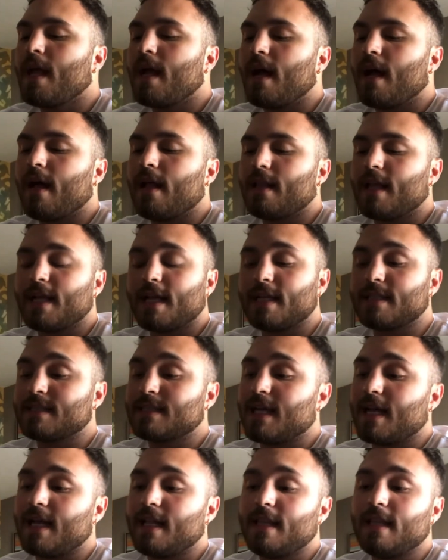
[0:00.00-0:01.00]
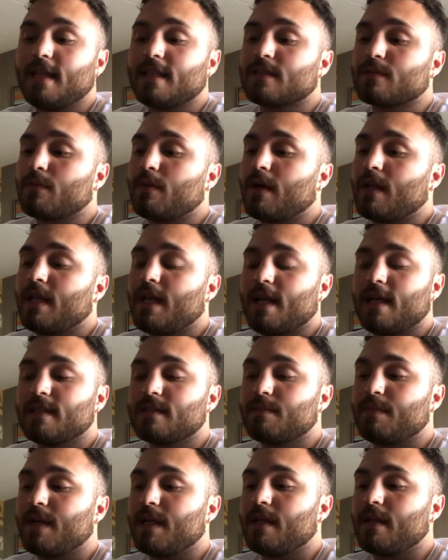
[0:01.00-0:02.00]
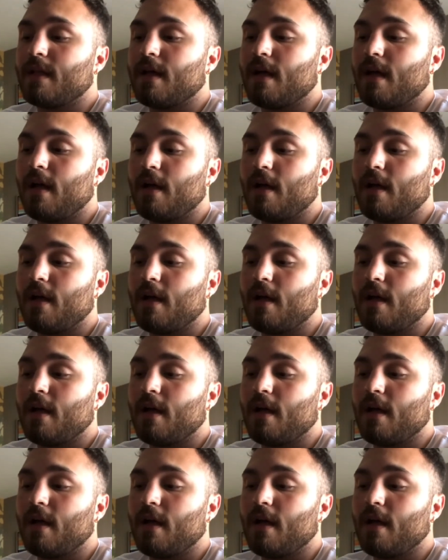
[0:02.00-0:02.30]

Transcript: Like I said, this one has been